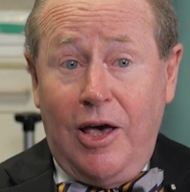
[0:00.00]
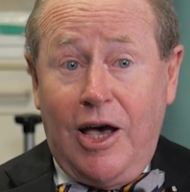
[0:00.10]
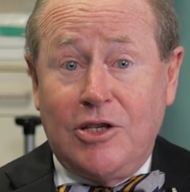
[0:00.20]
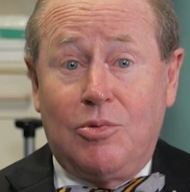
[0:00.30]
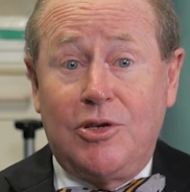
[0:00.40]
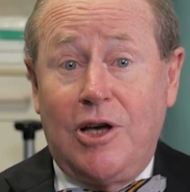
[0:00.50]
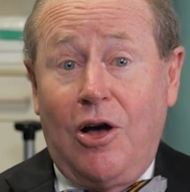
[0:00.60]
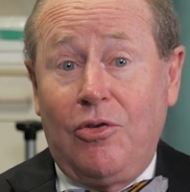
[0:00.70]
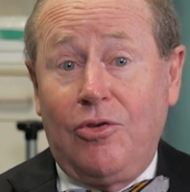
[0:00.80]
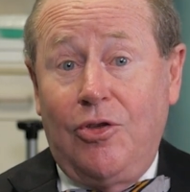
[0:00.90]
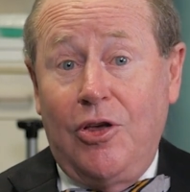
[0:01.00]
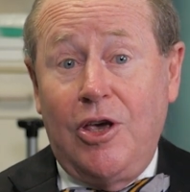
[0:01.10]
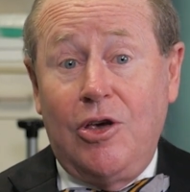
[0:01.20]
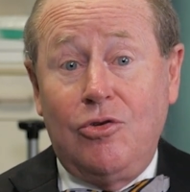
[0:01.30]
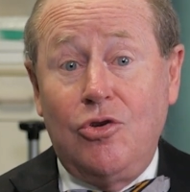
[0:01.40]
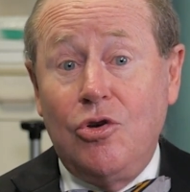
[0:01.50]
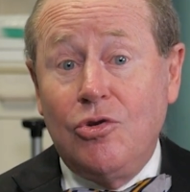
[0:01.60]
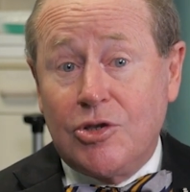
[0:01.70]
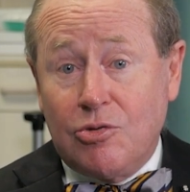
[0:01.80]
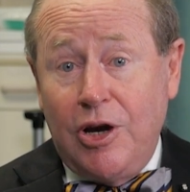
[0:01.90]
As a result, the new
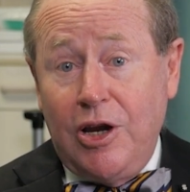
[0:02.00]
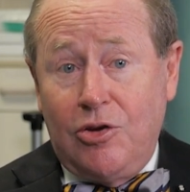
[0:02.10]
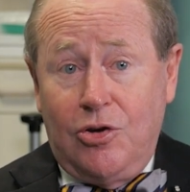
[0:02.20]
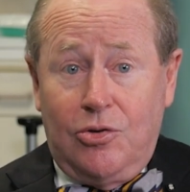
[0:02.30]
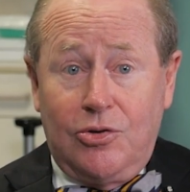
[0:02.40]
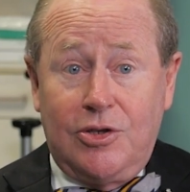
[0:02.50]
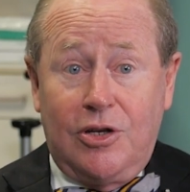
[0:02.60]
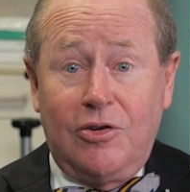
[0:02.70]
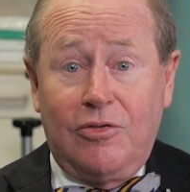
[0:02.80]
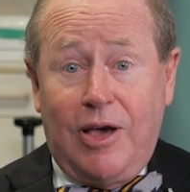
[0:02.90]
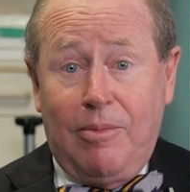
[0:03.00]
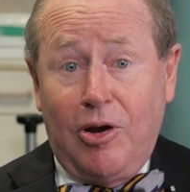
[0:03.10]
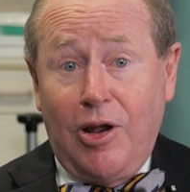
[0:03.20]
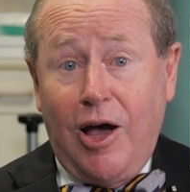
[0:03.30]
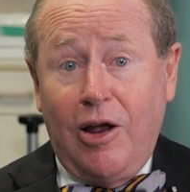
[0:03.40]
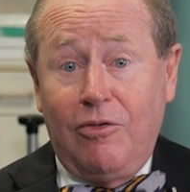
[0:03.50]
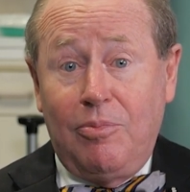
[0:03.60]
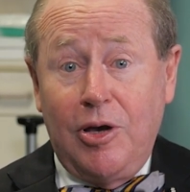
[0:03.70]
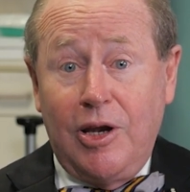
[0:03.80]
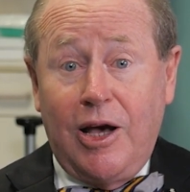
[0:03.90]
screening tools that have come online have
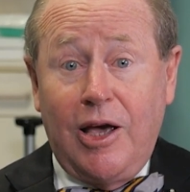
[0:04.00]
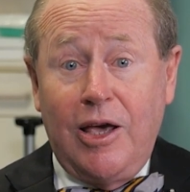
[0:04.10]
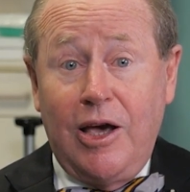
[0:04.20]
been an